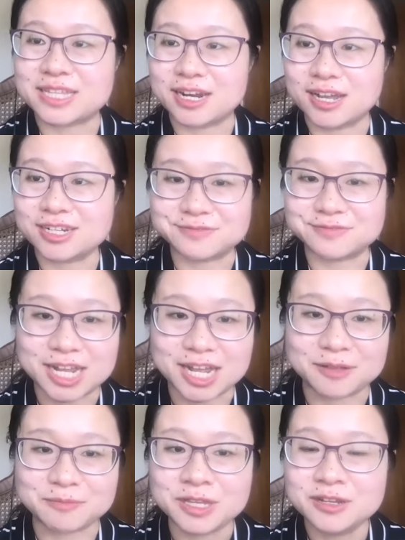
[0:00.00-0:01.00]
a lot of
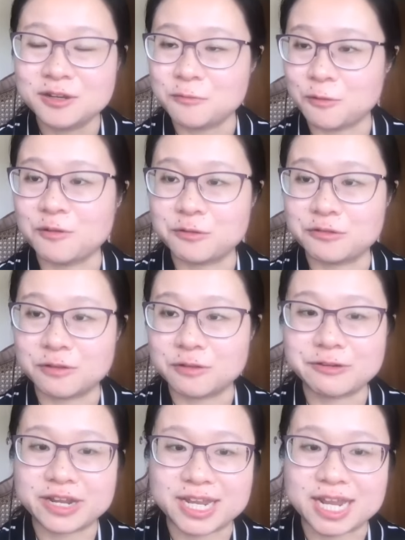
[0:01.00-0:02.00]
time
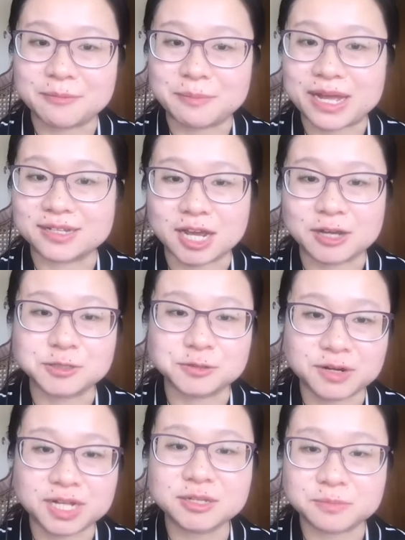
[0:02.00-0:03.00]
worrying about how to
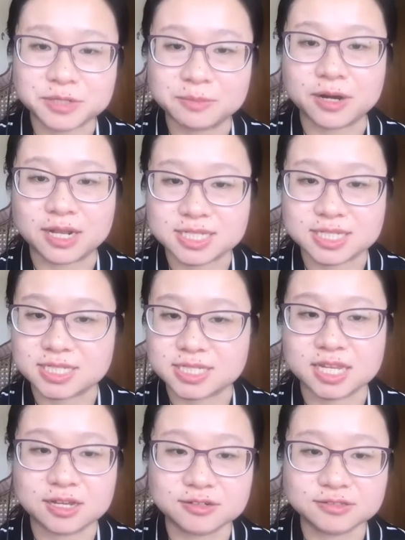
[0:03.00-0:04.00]
run the pre-processing
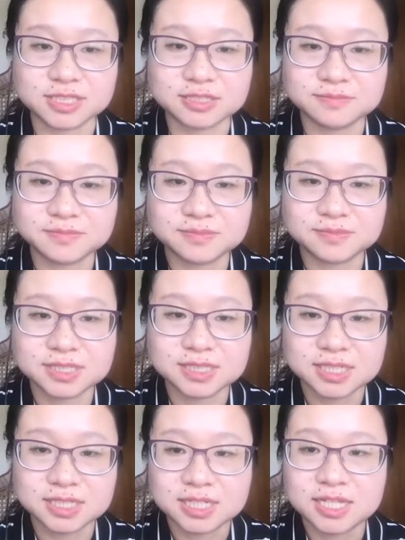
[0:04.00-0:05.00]
code.
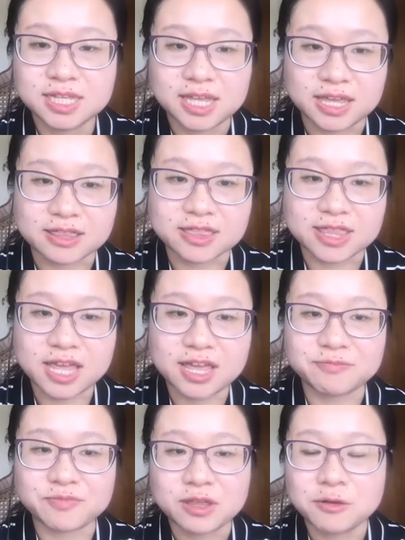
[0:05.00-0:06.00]
And
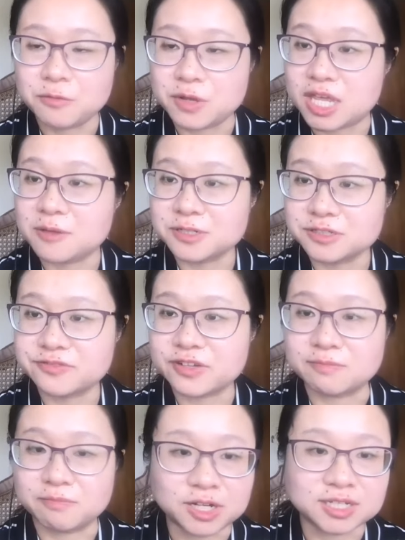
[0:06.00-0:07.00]
then we improve
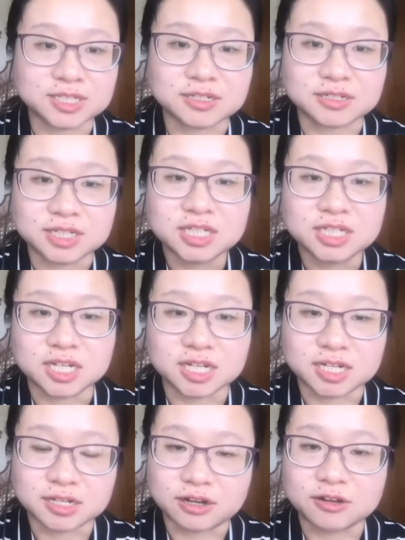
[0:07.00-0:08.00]
our model
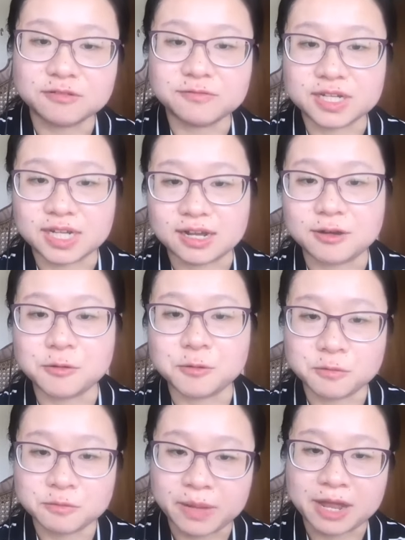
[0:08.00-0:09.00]
over our
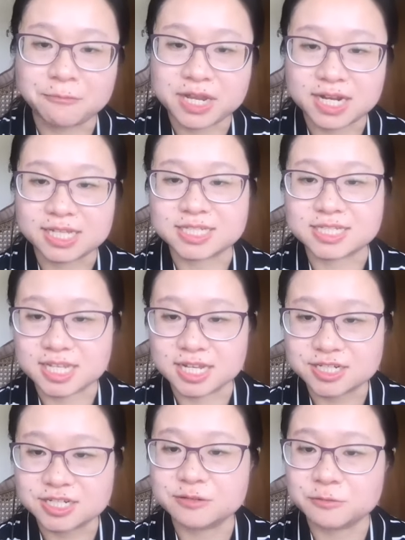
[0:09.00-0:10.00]
biweekly
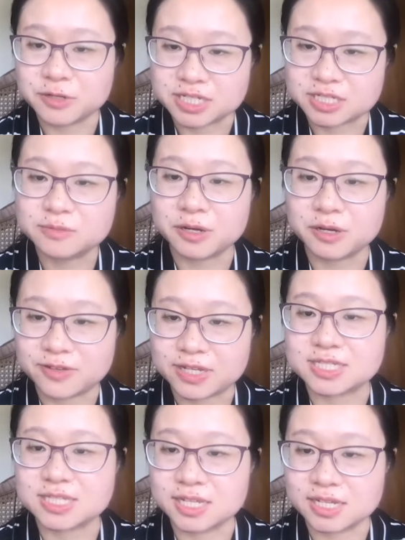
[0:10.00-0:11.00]
discussion with
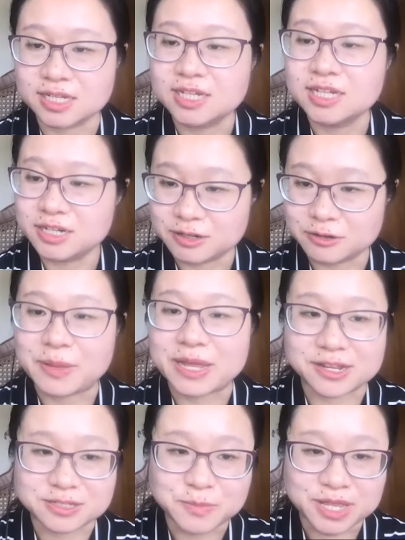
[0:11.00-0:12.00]
Professor
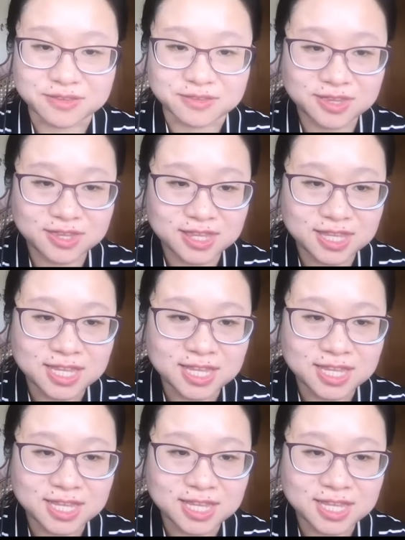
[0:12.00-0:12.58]
Rebecca Smith.